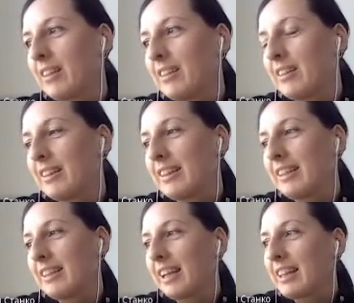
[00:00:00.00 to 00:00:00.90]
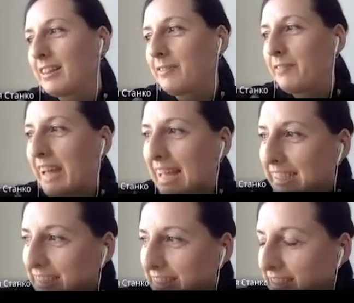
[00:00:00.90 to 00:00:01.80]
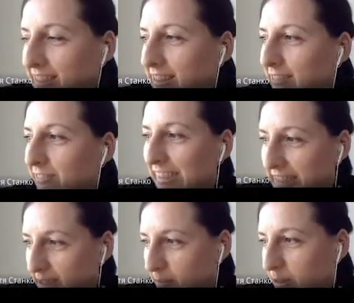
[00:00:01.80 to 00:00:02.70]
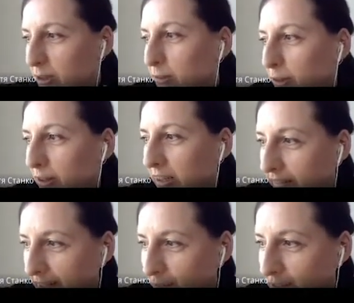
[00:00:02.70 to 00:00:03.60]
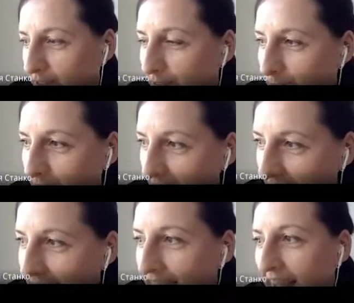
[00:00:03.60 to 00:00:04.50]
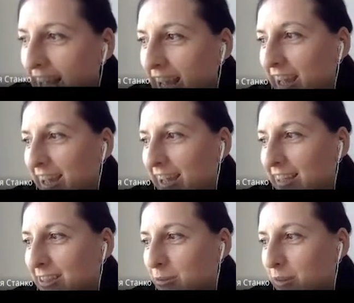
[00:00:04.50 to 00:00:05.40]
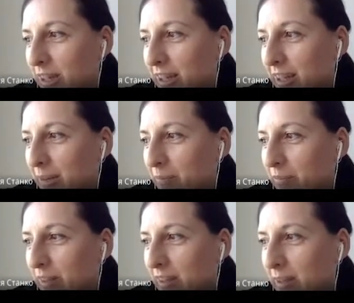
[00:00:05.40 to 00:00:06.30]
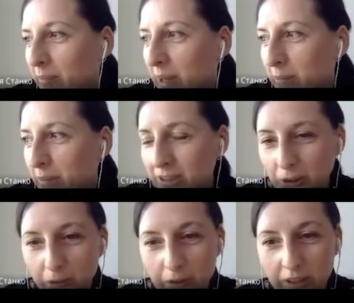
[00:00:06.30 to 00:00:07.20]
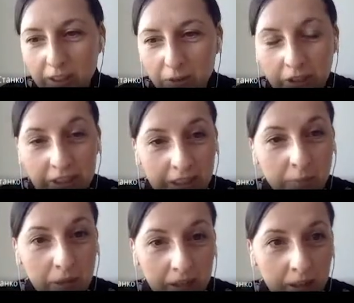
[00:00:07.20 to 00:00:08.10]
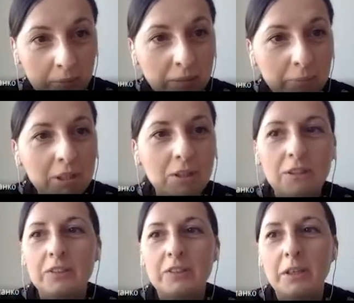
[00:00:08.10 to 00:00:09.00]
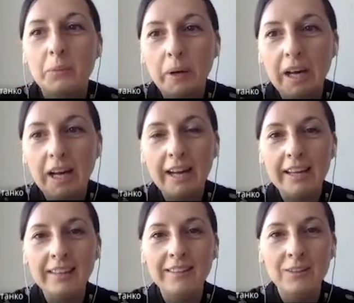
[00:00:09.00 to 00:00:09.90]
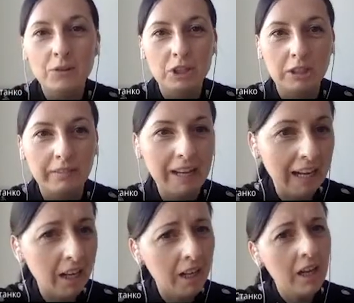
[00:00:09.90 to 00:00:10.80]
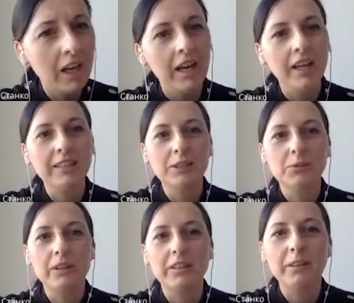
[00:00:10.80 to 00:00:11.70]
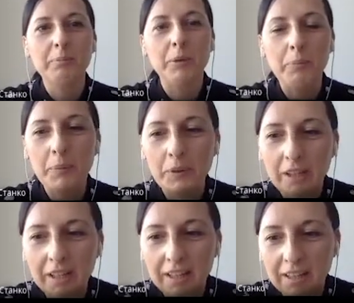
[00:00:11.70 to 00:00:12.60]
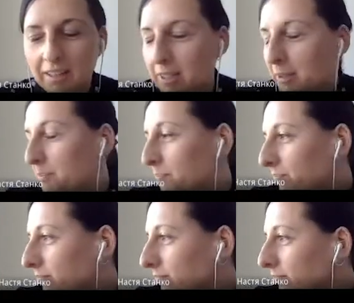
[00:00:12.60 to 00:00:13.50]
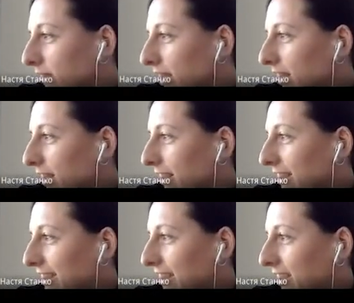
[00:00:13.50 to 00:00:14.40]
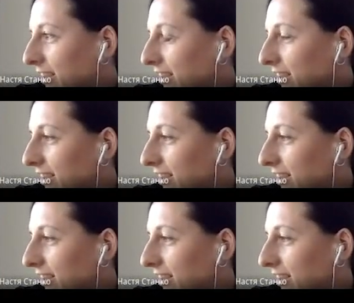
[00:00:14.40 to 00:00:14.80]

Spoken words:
the first victims of coronavirus in Ukraine. It were members of the Ukrainian parliament because they were in Courchevel. It's very popular. Ski